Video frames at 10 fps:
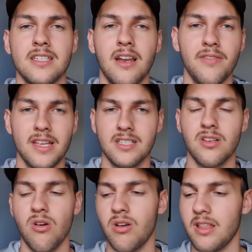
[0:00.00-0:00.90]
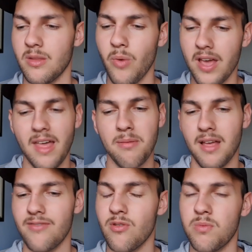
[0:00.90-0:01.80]
you love their song, and the way they play
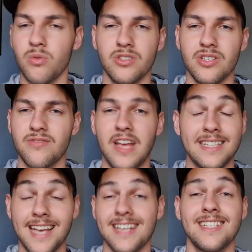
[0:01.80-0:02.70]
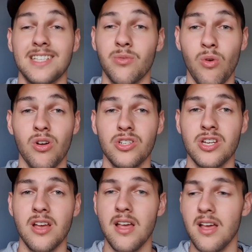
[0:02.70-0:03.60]
football is just fantastic to watch.